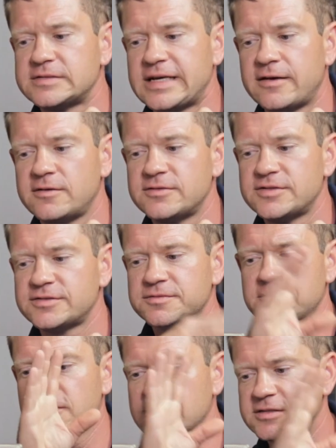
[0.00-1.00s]

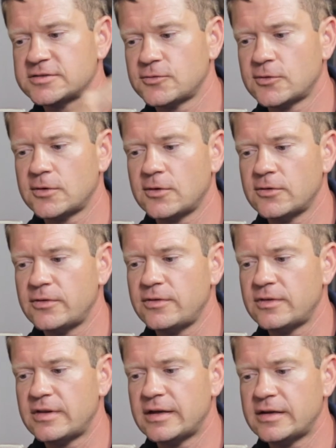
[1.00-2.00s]
towns across the world
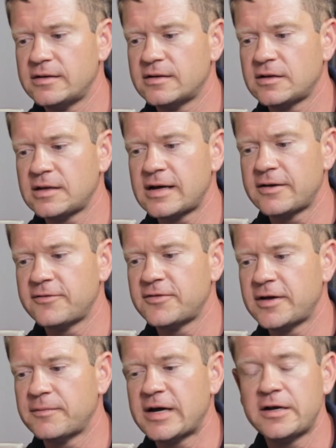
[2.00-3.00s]
that a lot of
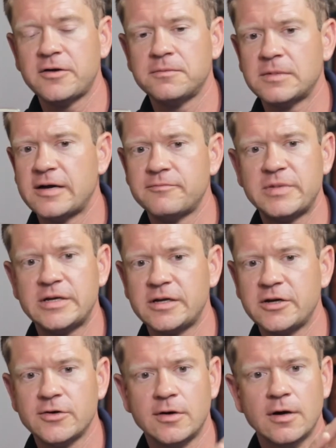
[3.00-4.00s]
them, I know I've been to
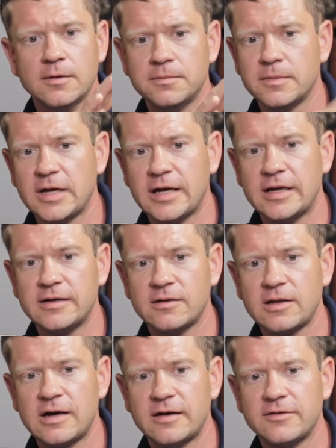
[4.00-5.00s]
Europe, and a
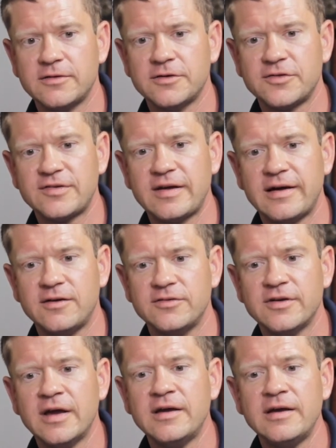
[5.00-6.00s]
lot of those
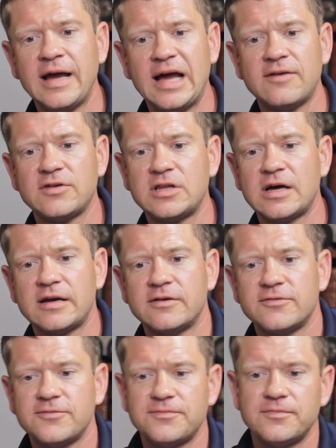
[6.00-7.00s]
towns have a lot
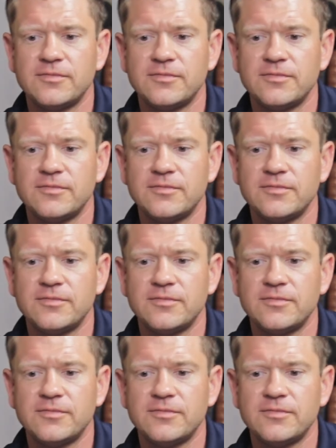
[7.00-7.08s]
of